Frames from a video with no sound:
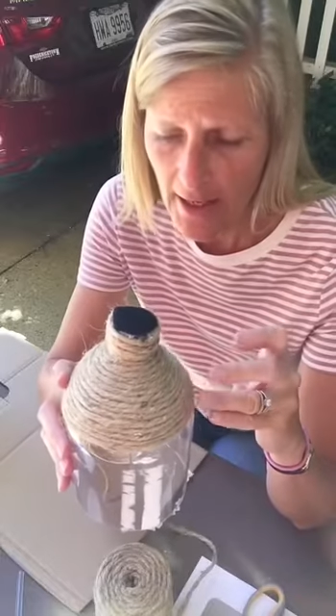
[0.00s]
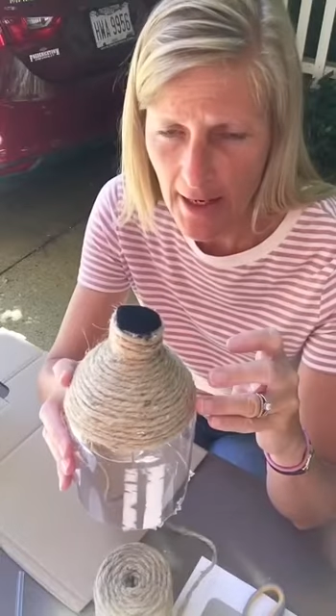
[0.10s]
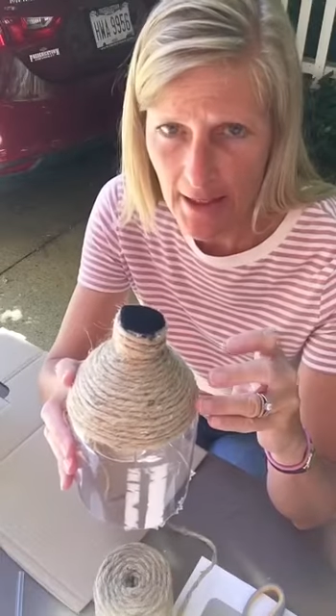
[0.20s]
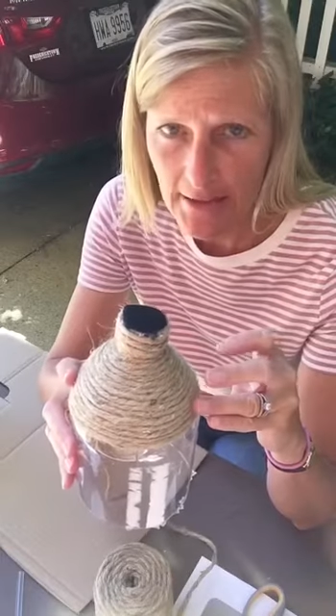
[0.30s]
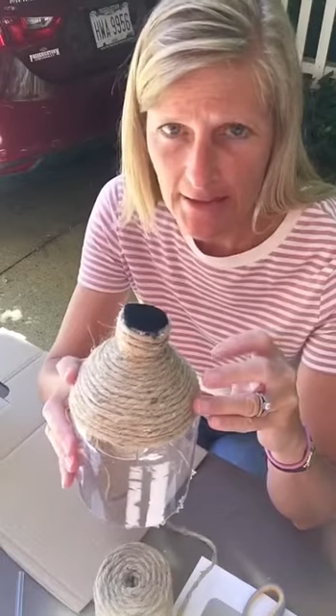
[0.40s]

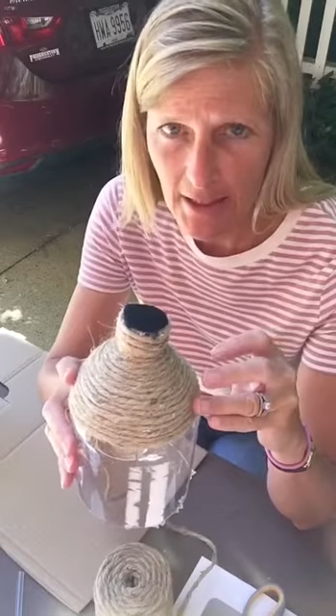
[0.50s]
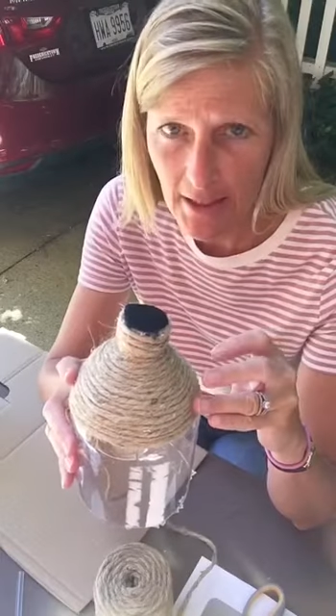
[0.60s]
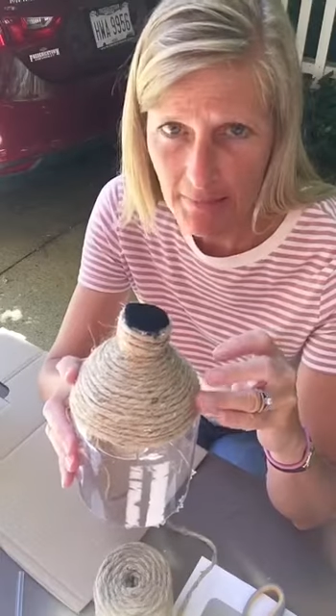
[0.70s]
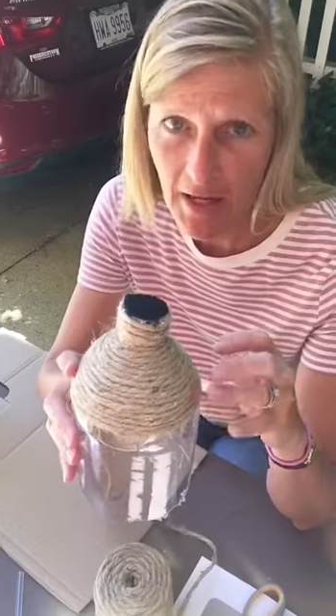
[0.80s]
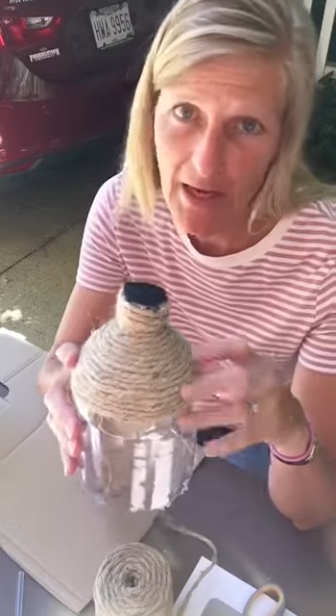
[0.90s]
and
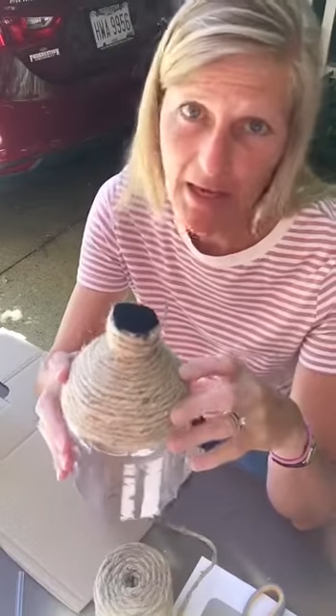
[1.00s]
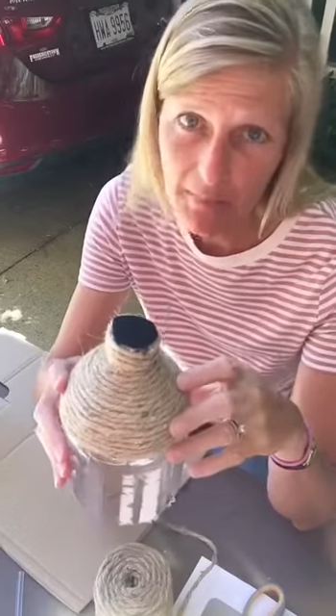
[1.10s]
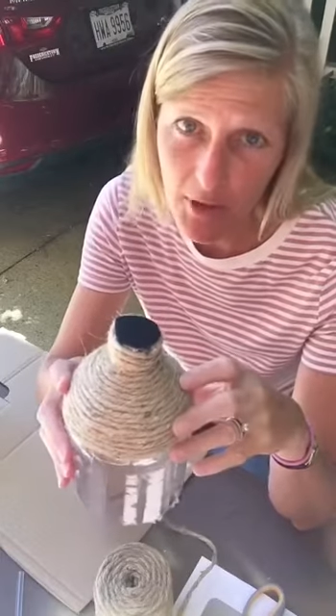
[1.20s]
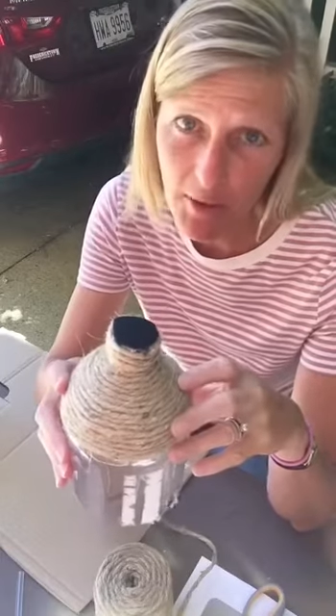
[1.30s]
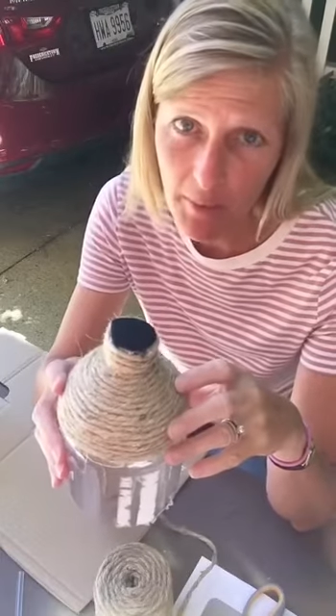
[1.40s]
I
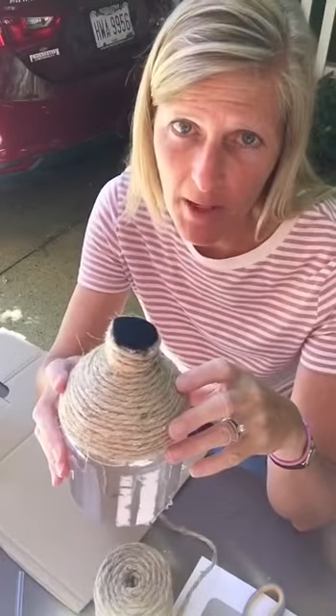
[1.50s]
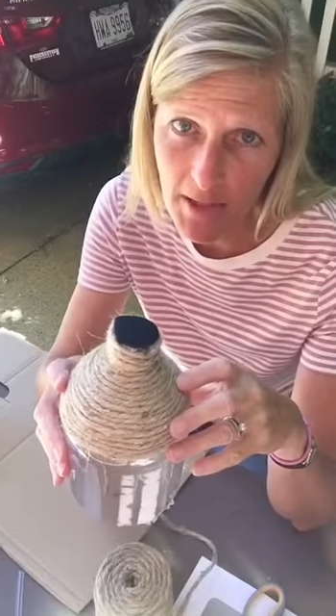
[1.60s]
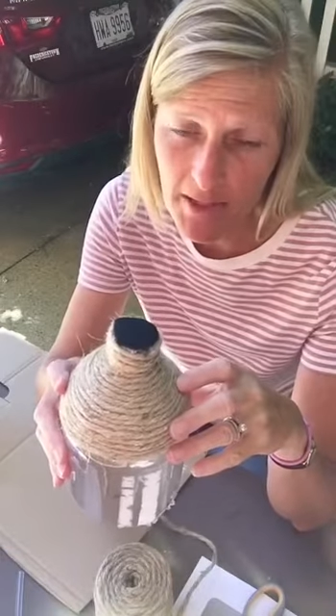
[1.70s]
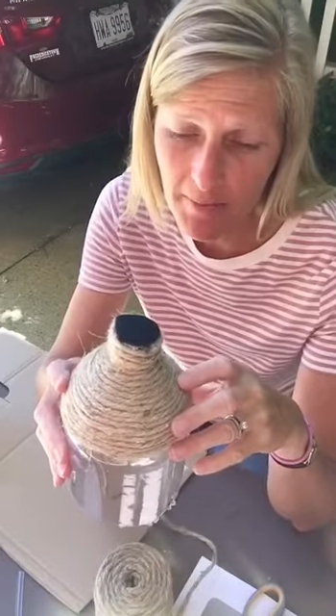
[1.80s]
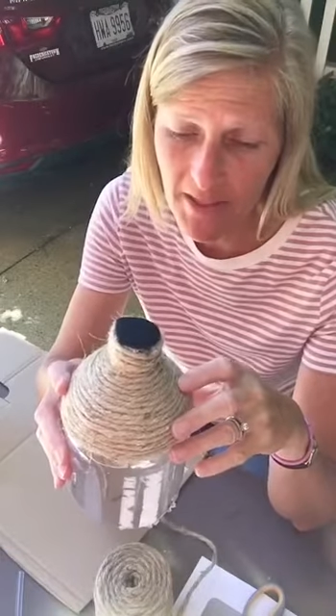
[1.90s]
am going to
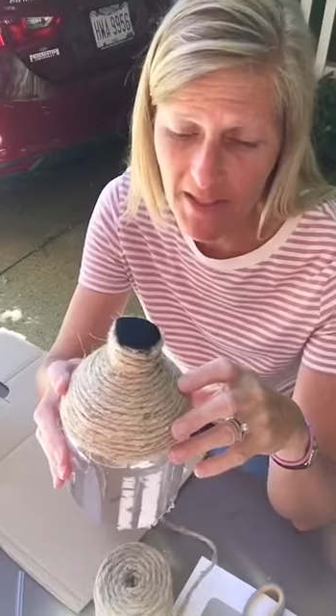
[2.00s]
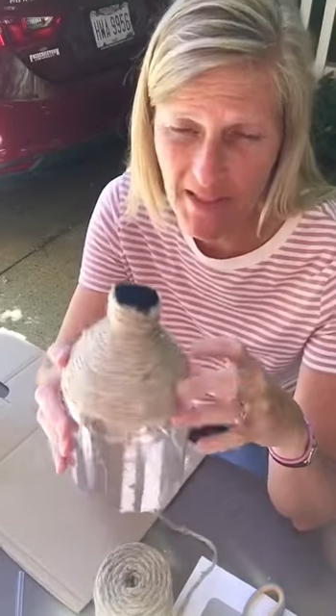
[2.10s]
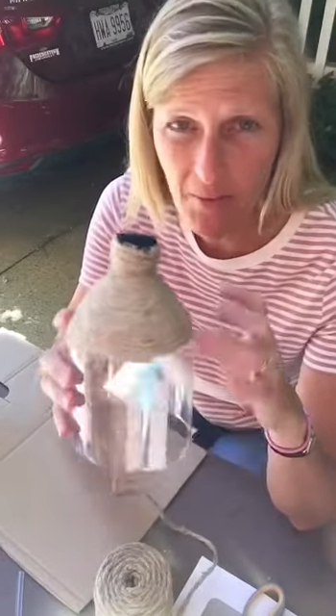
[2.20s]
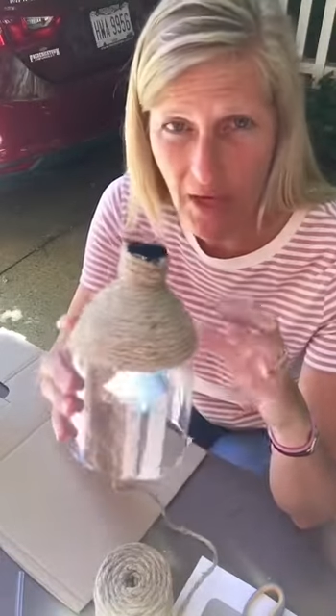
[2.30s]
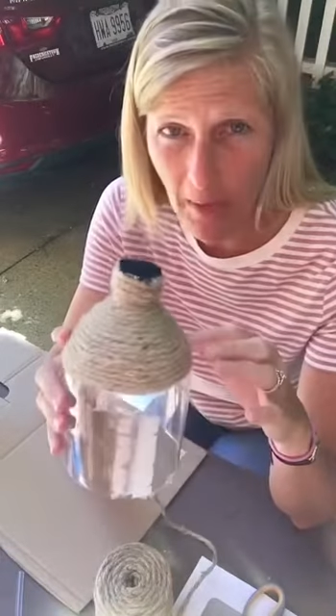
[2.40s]
pause it
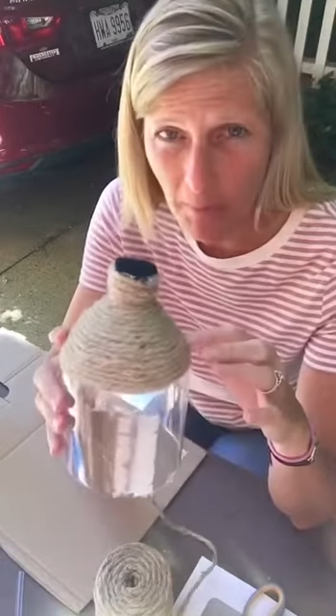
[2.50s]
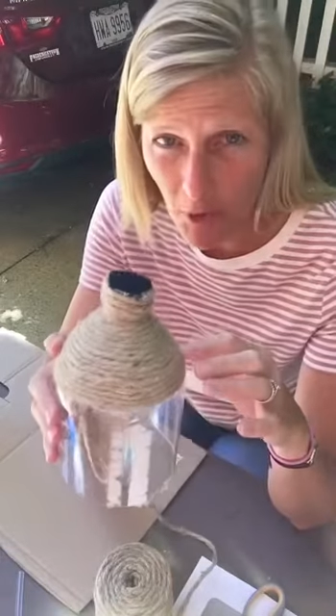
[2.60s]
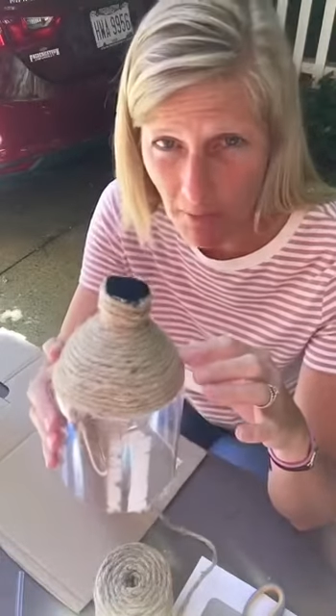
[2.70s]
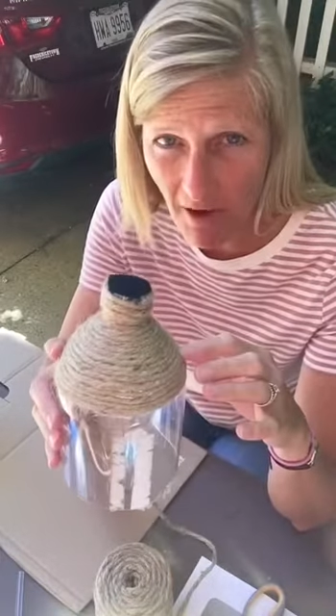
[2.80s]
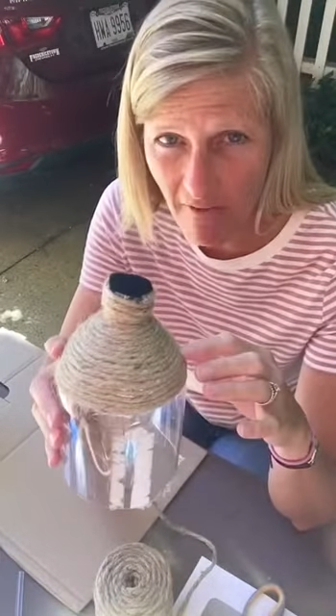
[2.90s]
because when I
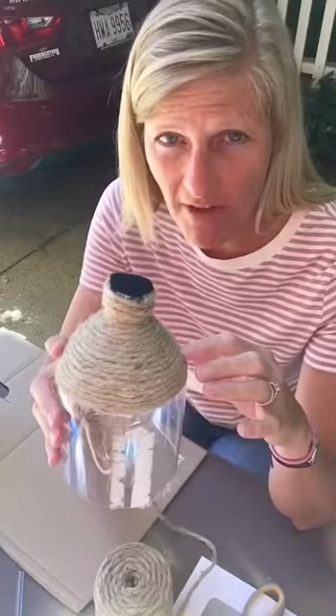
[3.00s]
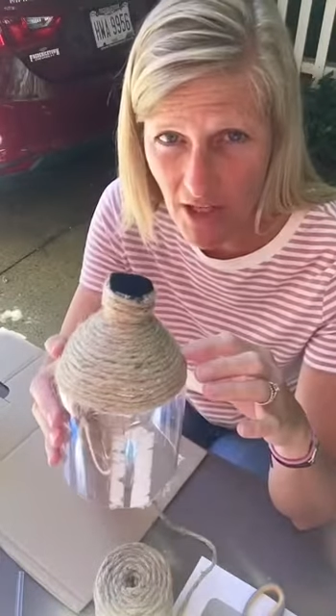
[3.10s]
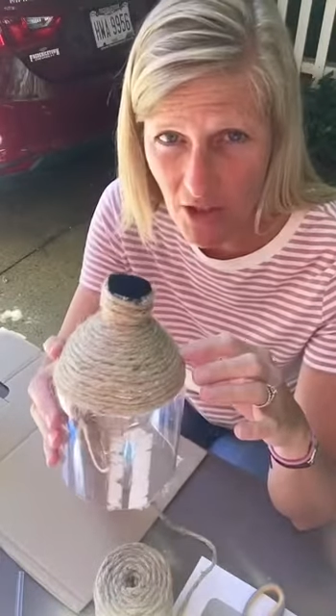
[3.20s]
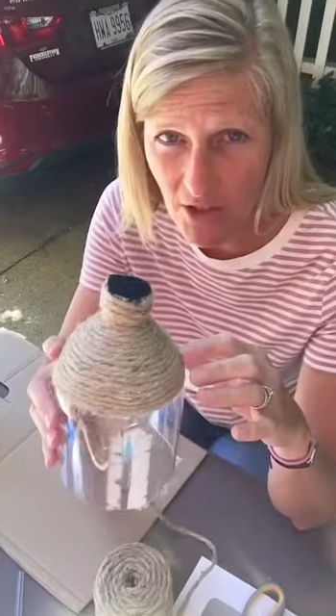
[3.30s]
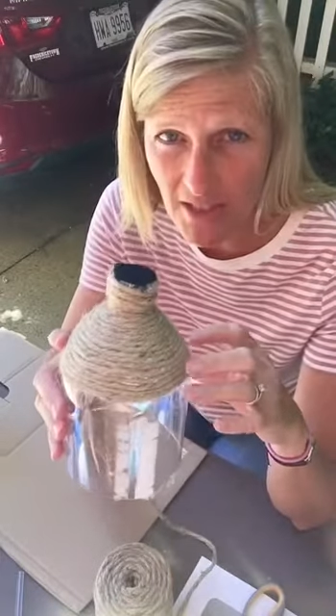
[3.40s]
burn my finger,